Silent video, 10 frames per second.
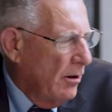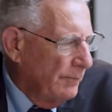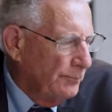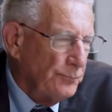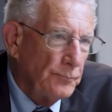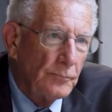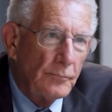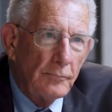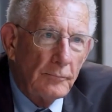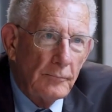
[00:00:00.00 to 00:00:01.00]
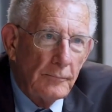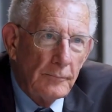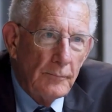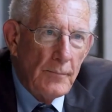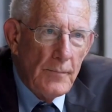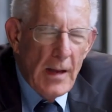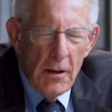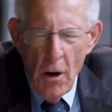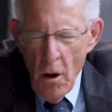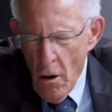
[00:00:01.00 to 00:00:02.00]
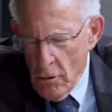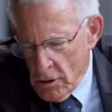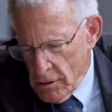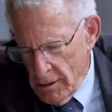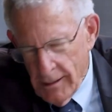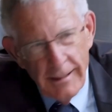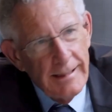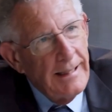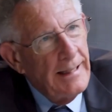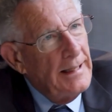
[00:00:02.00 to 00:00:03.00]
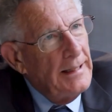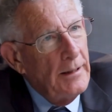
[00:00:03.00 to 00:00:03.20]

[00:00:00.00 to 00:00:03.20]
They can lie in bed and order a Dunkin' Donut to their front door in 10 minutes.